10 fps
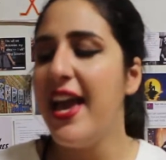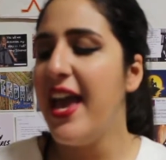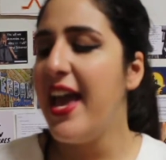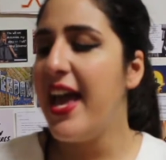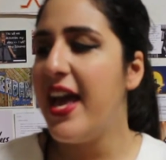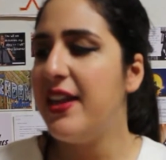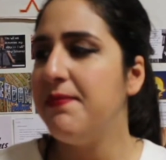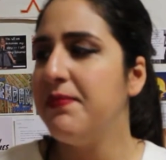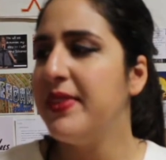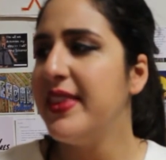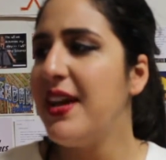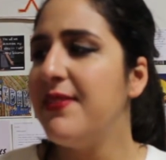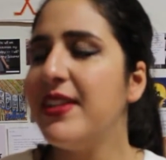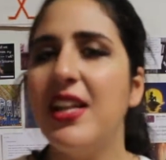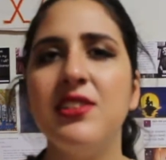and I
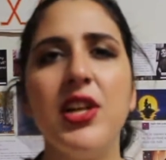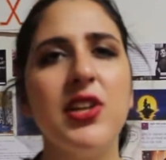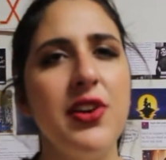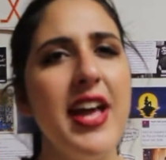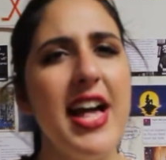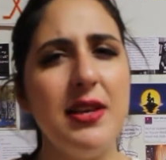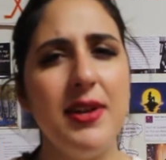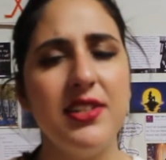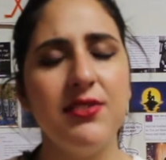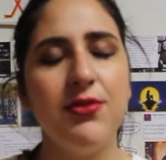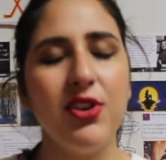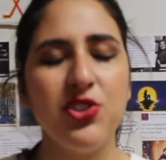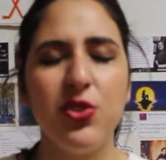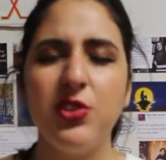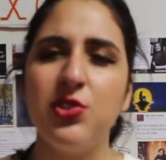think that's a good element for a
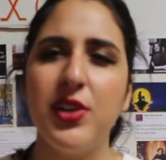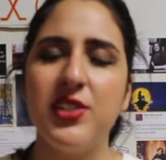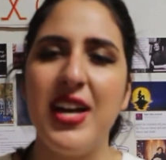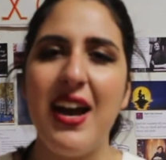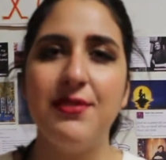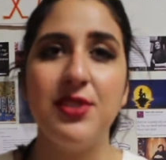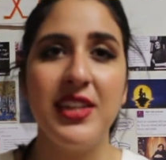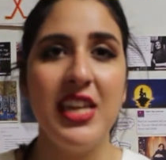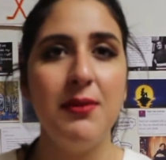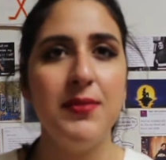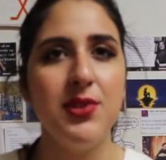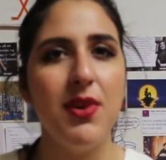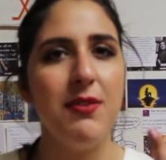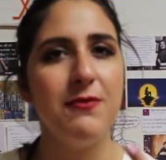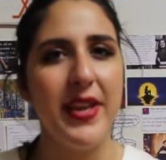short story to have, to keep you
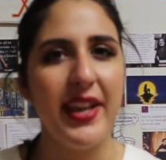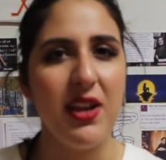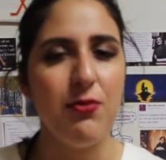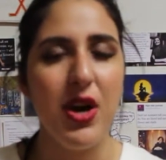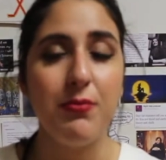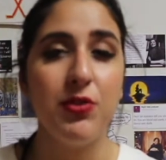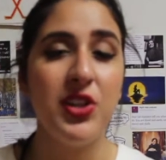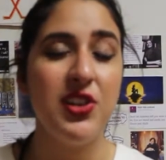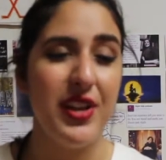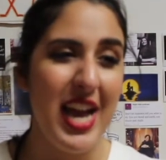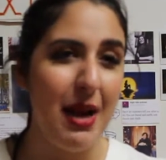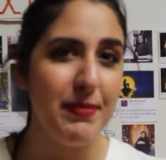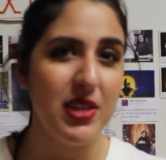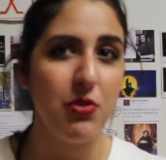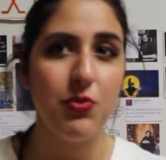on thinking what could
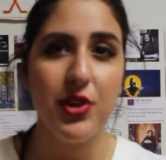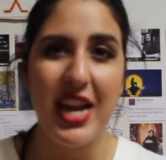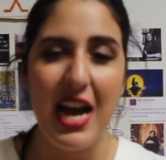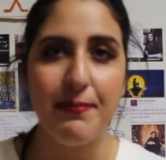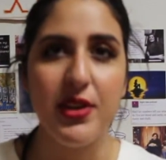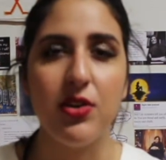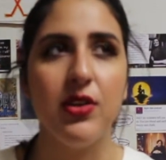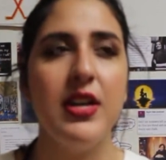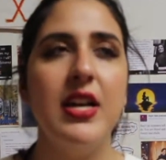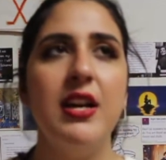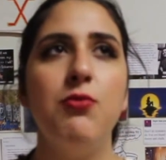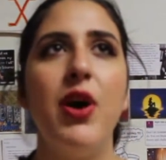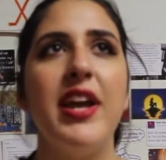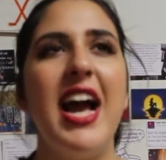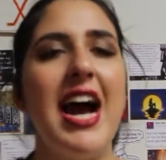happen or would happen or
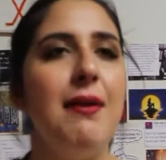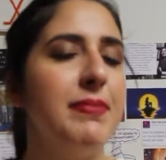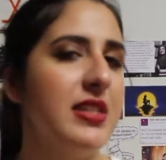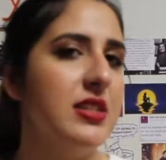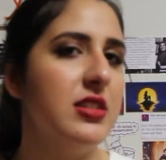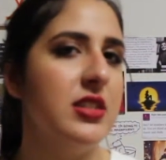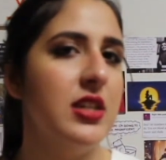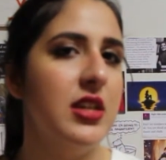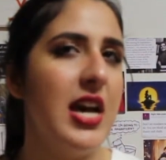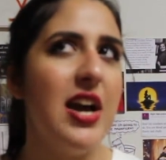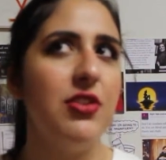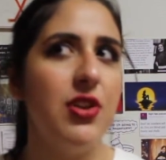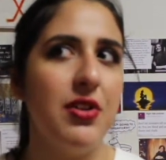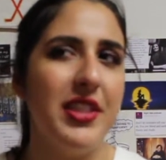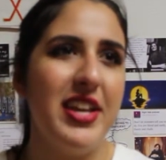what happened. I don't
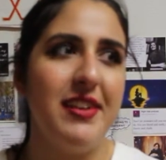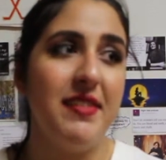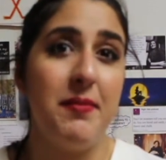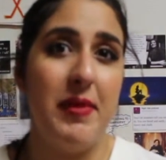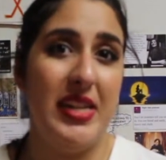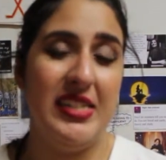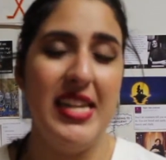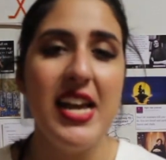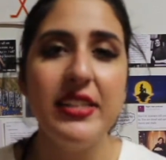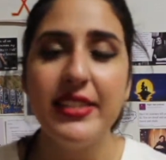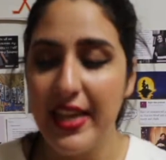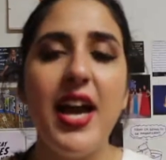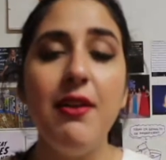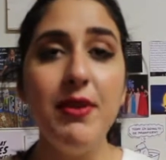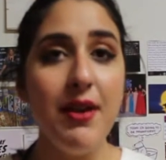know, that didn't even make sense.
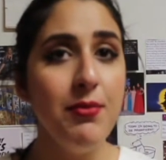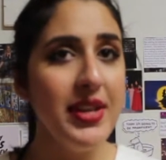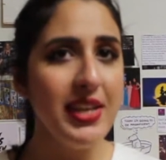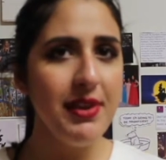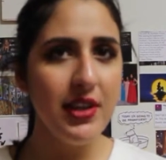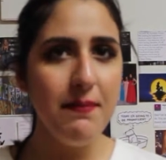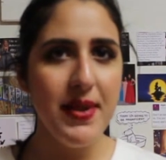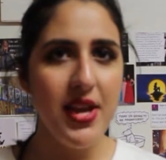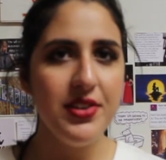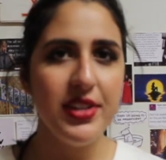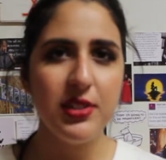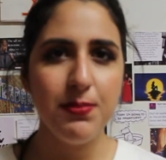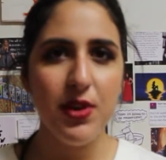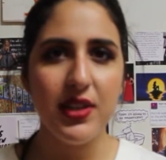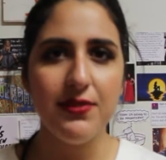I really recommend this
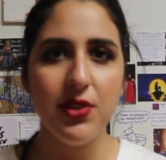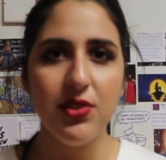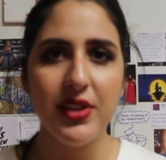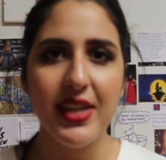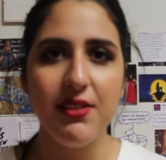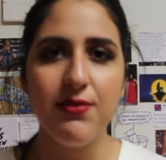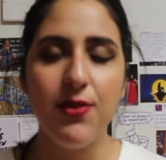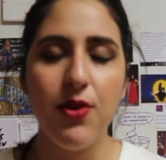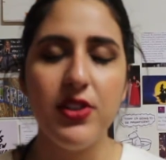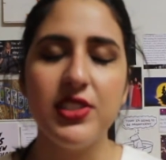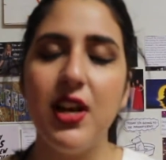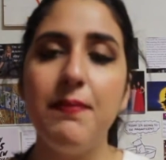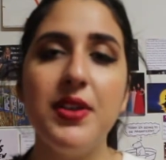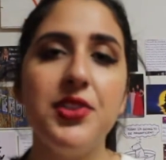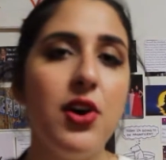book if you're looking for some
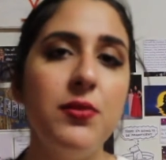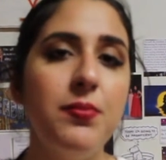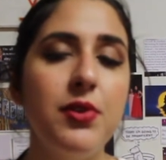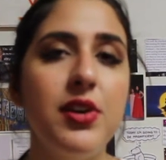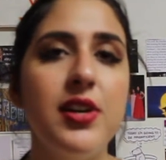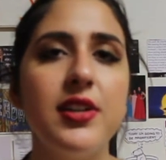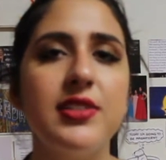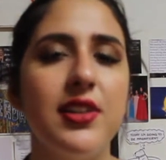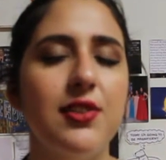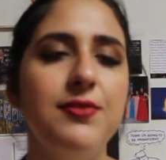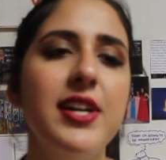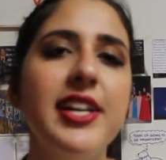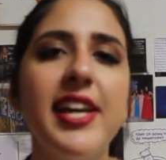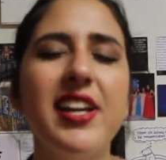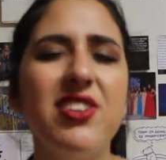adult books that are
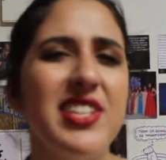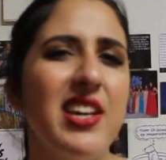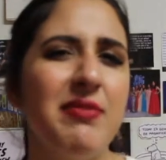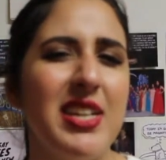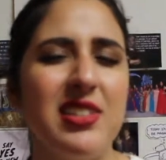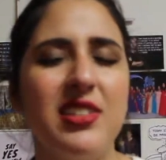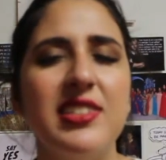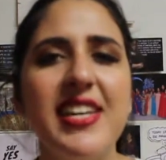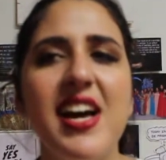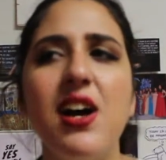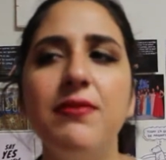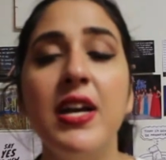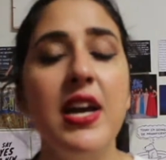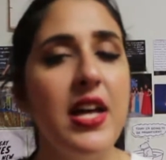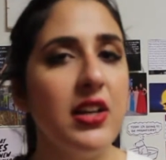funny or take place in the South,
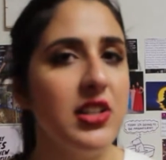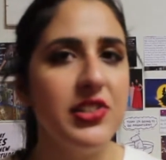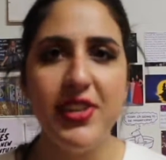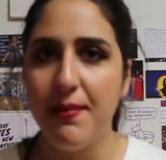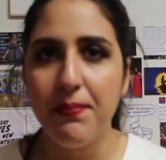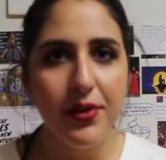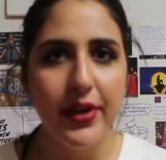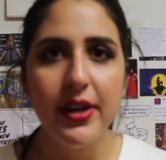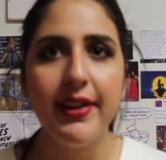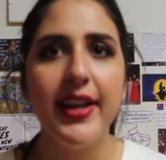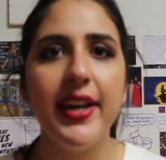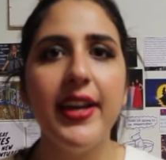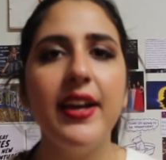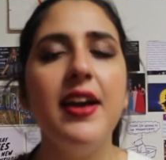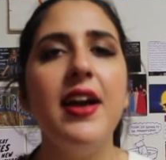contemporary.